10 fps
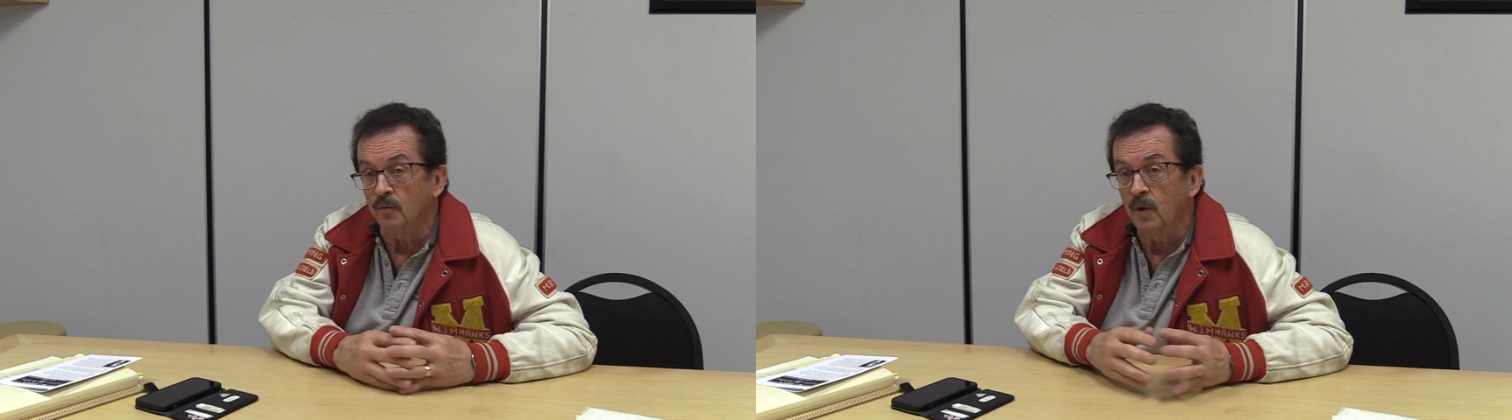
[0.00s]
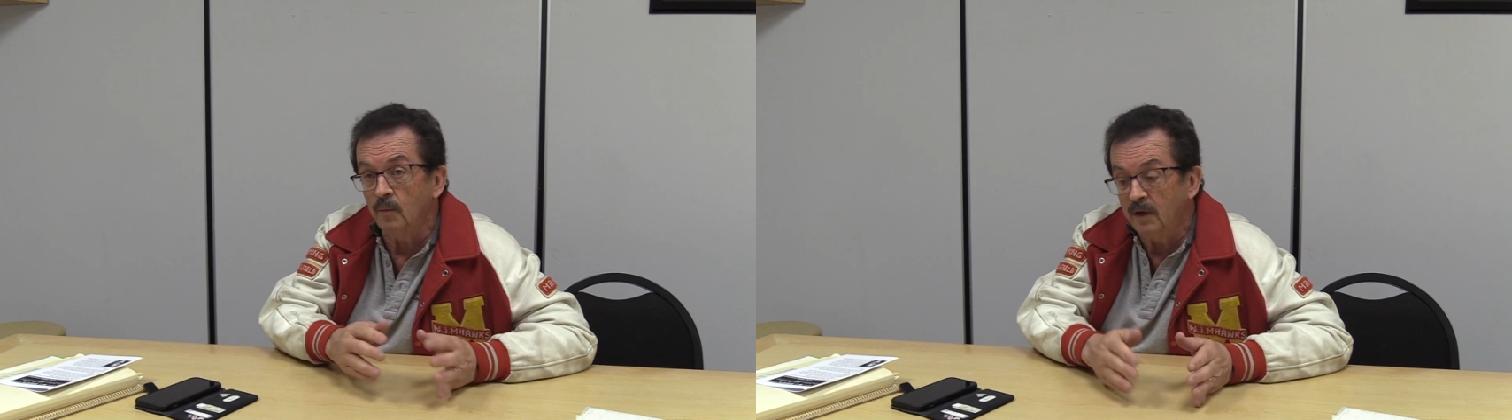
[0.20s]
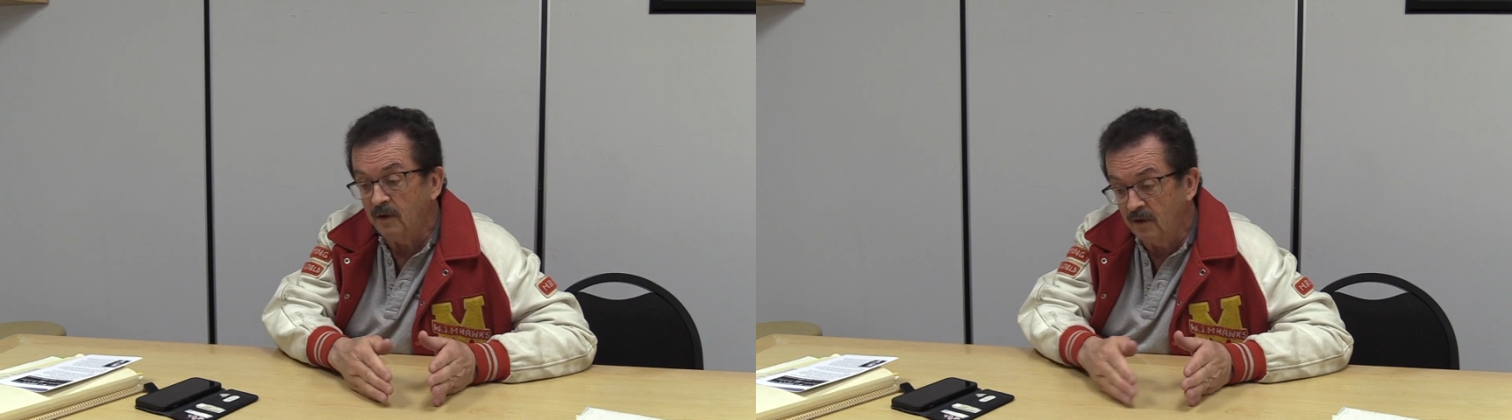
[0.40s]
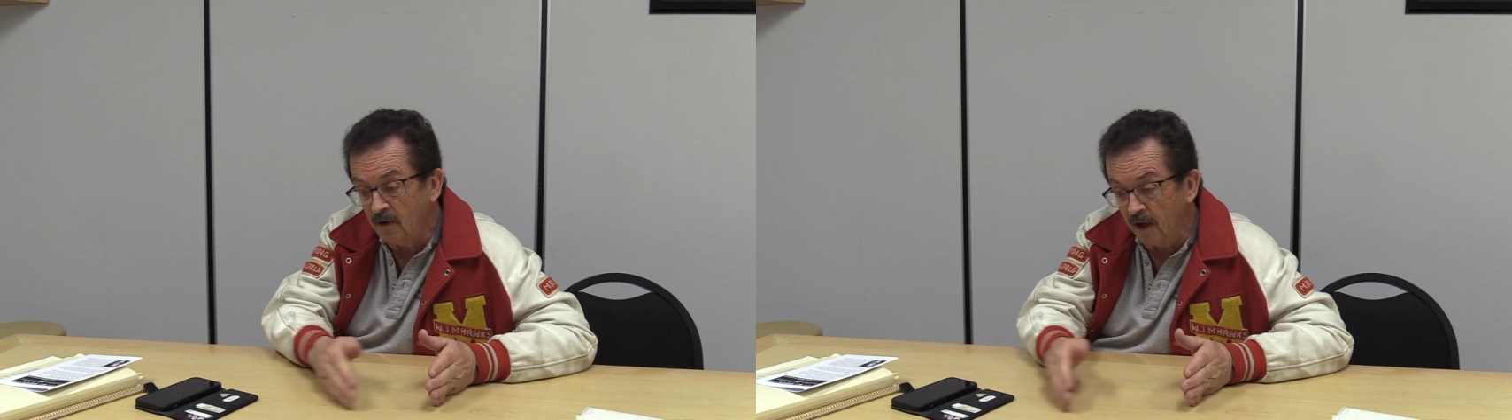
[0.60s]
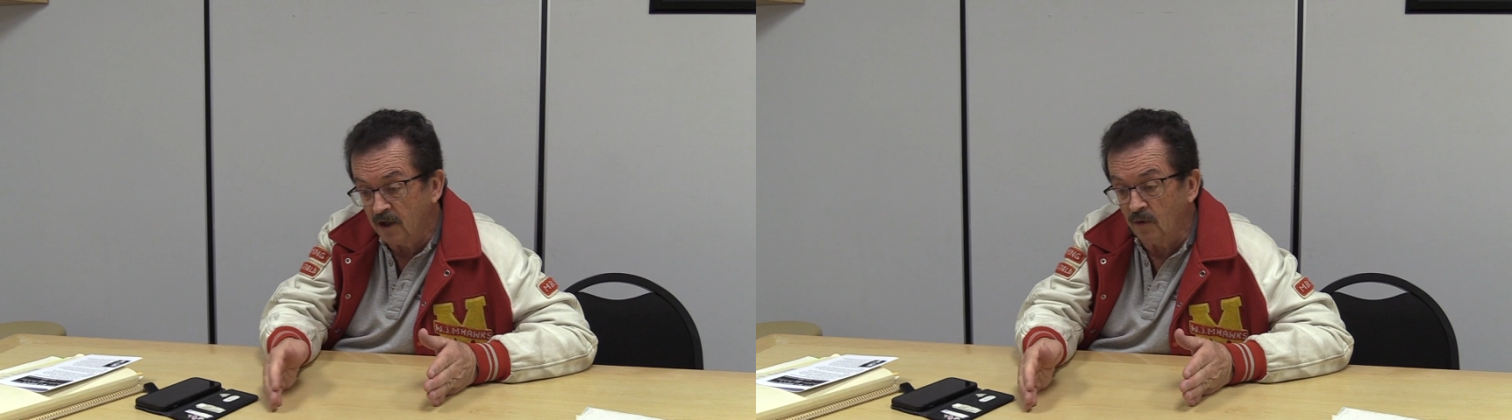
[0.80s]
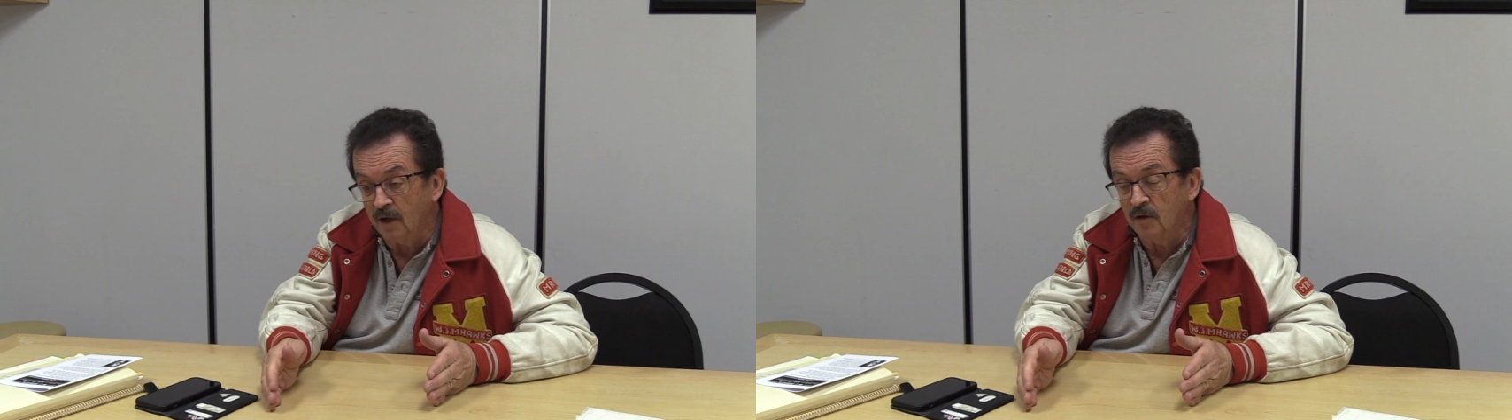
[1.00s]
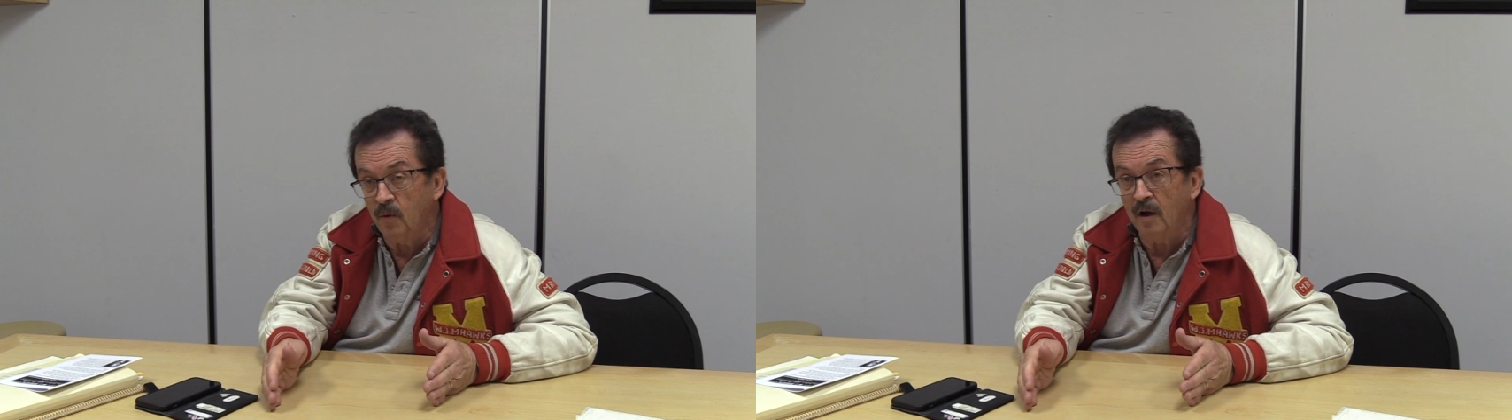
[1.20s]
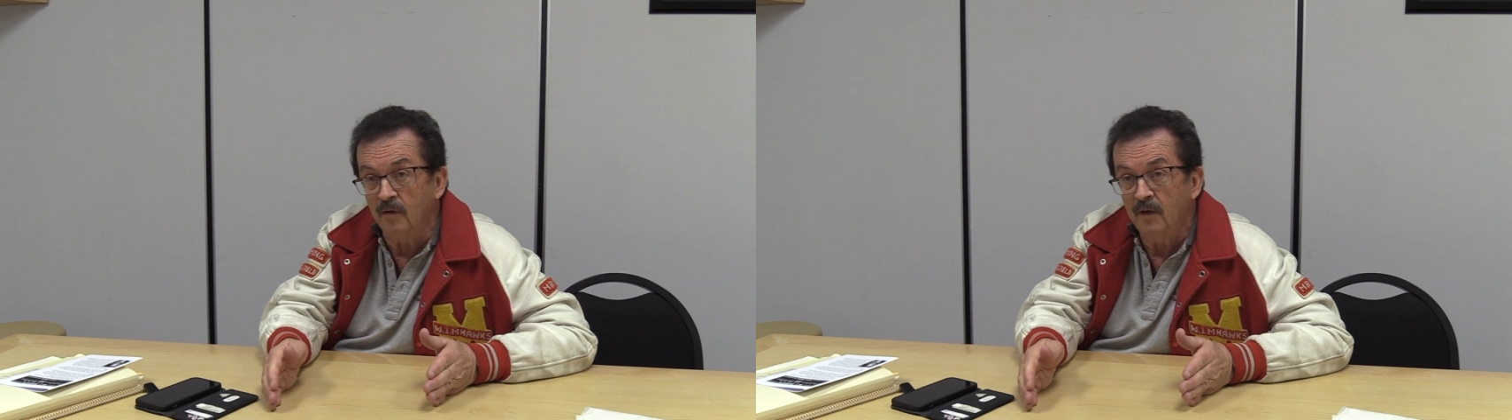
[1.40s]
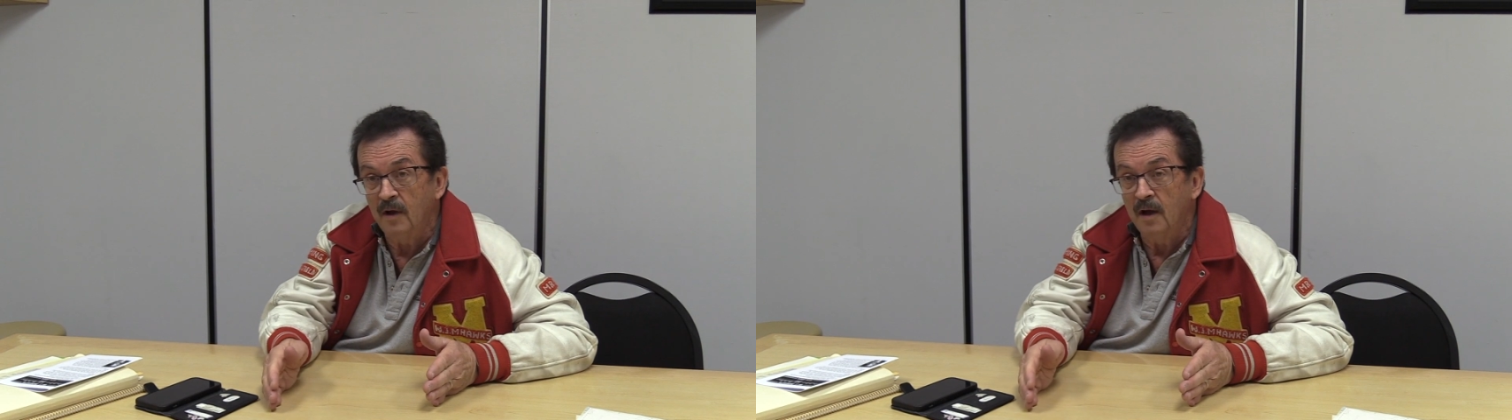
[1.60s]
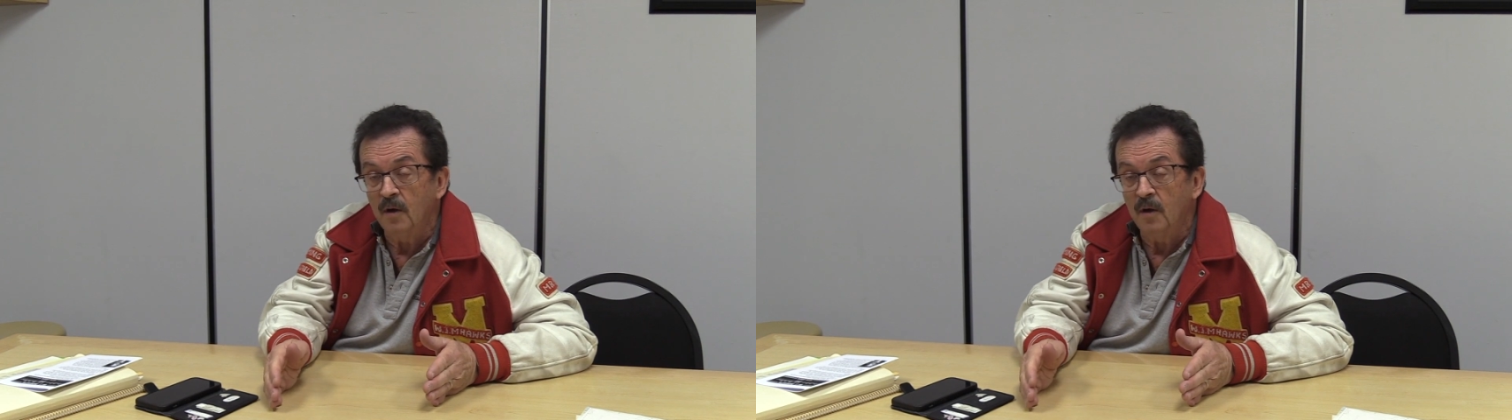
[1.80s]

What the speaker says: So when we got to grade 12,